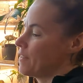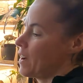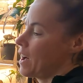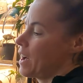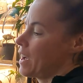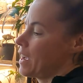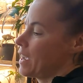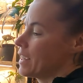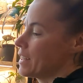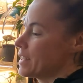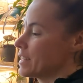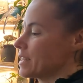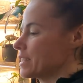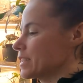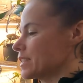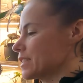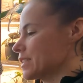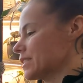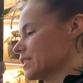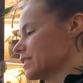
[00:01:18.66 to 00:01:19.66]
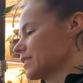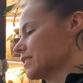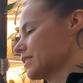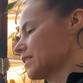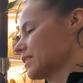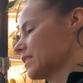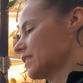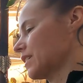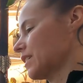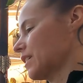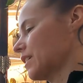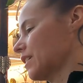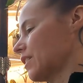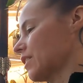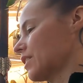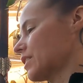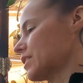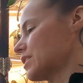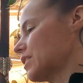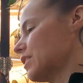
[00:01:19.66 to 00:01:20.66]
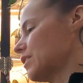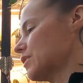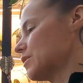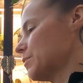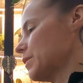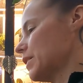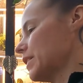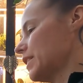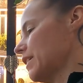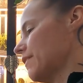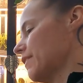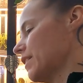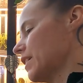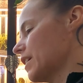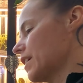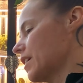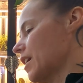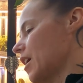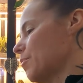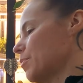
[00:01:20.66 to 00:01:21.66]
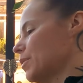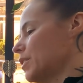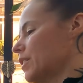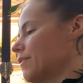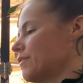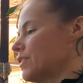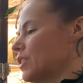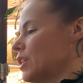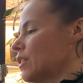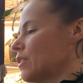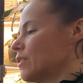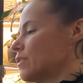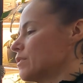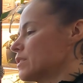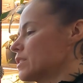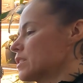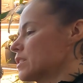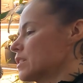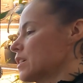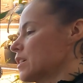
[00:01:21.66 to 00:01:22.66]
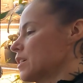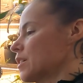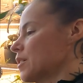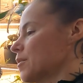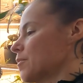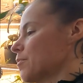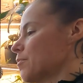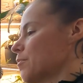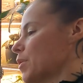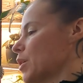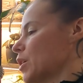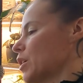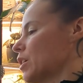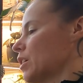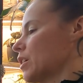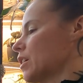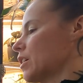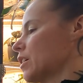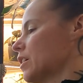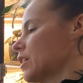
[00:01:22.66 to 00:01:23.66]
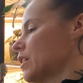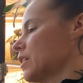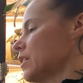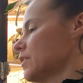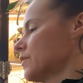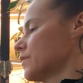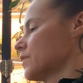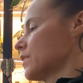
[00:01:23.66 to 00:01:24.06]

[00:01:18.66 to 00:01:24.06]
vines, or excuse me, leaving a couple of nodes per.